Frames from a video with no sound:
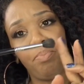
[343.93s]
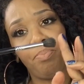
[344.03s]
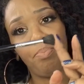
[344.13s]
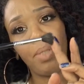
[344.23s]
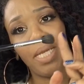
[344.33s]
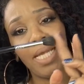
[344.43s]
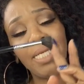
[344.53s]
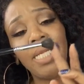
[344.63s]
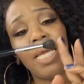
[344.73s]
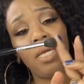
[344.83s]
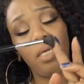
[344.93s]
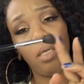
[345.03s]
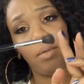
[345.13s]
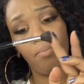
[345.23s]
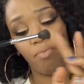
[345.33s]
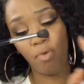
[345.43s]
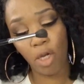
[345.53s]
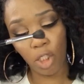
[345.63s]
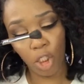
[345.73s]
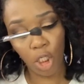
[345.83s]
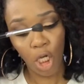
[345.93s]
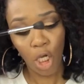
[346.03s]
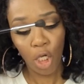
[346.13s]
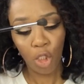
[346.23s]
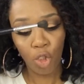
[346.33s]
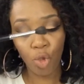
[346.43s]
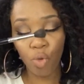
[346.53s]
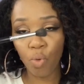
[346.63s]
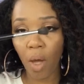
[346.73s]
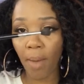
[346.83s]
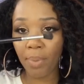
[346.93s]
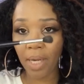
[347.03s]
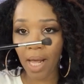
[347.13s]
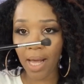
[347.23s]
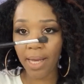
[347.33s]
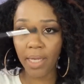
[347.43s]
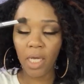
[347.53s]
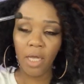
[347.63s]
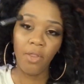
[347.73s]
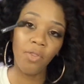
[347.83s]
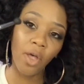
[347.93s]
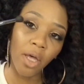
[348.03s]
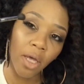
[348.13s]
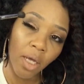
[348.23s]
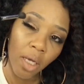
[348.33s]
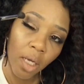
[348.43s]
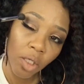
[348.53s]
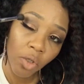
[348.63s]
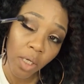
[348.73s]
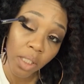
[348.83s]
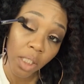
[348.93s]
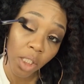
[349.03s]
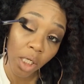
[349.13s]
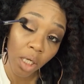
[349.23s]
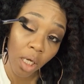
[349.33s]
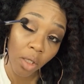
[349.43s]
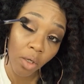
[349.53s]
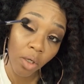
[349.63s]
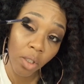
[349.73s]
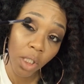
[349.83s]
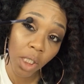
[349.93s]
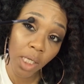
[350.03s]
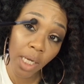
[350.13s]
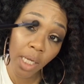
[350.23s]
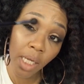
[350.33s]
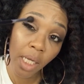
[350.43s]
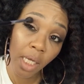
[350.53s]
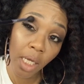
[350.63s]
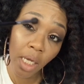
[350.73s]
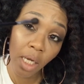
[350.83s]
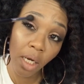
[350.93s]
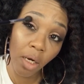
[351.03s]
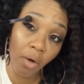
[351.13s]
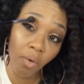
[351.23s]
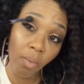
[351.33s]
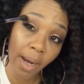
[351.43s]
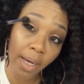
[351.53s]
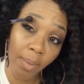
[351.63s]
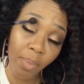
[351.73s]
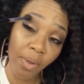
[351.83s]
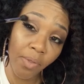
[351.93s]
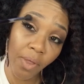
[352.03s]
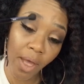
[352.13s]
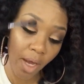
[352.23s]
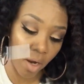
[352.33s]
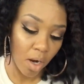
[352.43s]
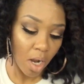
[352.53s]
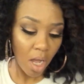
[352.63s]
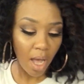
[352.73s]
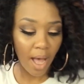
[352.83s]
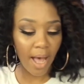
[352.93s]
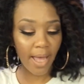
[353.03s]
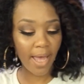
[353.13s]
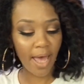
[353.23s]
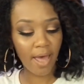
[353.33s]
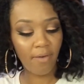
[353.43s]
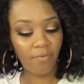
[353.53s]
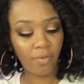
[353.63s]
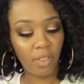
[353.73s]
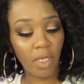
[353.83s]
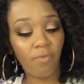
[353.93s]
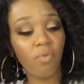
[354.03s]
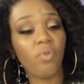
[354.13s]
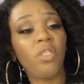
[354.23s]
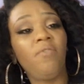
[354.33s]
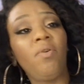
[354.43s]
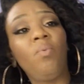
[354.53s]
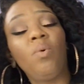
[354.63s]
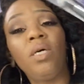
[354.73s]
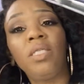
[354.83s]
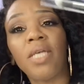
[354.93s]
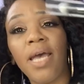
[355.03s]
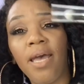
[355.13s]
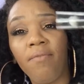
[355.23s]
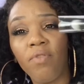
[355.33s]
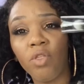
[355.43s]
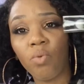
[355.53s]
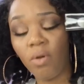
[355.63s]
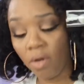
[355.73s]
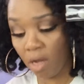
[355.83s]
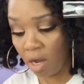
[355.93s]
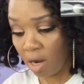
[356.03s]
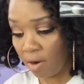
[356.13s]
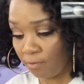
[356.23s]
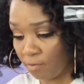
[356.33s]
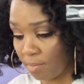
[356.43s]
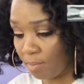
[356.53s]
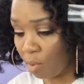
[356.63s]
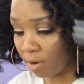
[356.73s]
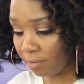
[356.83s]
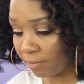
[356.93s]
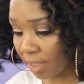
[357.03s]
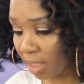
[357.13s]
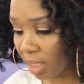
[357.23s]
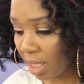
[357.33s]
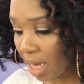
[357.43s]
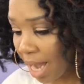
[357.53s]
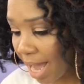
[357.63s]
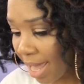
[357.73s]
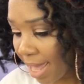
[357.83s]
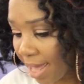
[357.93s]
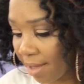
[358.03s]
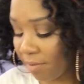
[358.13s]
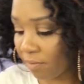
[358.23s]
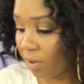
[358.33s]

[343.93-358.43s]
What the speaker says: blending brush to apply the transition color, to get it here, right up in there. I have several different ones. I have this one from Morphe. I have